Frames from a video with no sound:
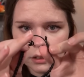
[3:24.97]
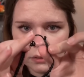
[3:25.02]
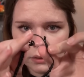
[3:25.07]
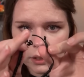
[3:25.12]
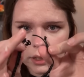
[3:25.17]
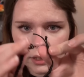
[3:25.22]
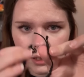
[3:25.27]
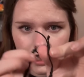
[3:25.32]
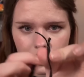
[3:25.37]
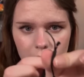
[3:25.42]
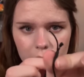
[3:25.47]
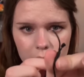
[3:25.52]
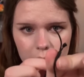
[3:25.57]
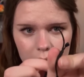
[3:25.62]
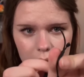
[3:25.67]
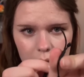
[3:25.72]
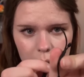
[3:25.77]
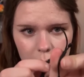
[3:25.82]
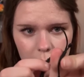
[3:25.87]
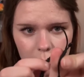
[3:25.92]
right there,
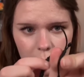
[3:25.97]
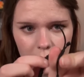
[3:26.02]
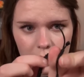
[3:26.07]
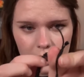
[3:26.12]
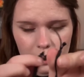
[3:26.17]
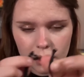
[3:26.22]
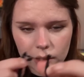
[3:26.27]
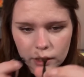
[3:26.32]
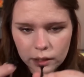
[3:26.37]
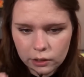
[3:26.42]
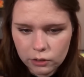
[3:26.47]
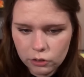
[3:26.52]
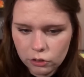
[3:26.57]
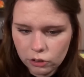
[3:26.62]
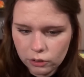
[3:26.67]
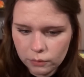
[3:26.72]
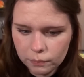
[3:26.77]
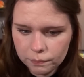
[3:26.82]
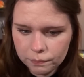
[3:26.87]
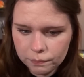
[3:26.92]
that blunt edge.
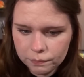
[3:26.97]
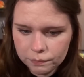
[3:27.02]
And